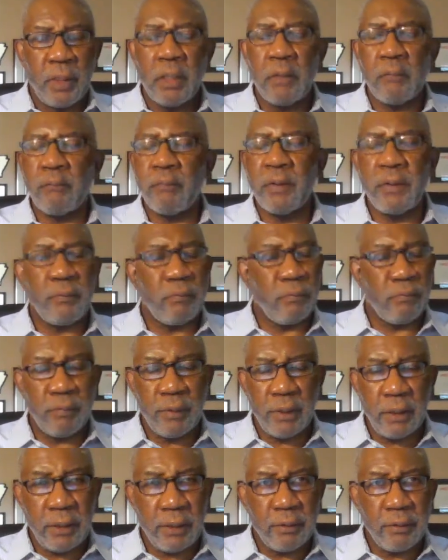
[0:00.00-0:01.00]
if we
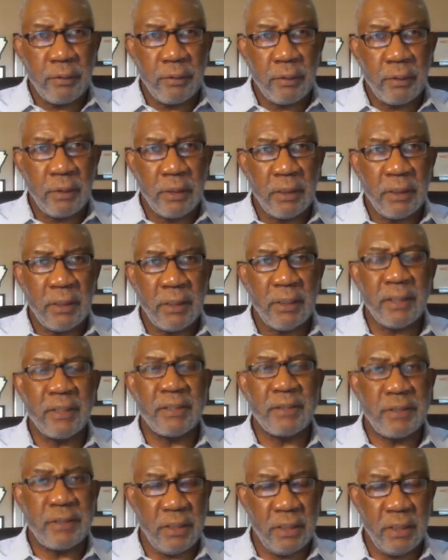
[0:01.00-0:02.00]
really
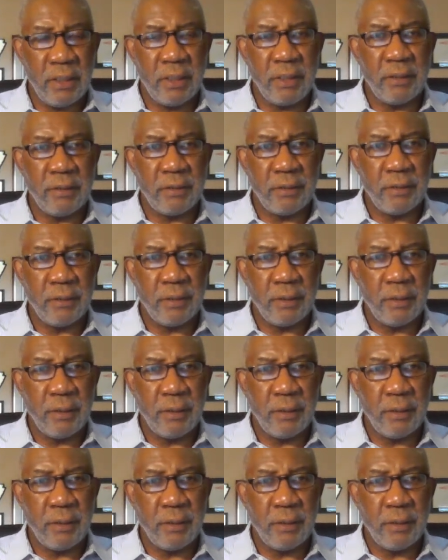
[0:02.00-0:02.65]
intend,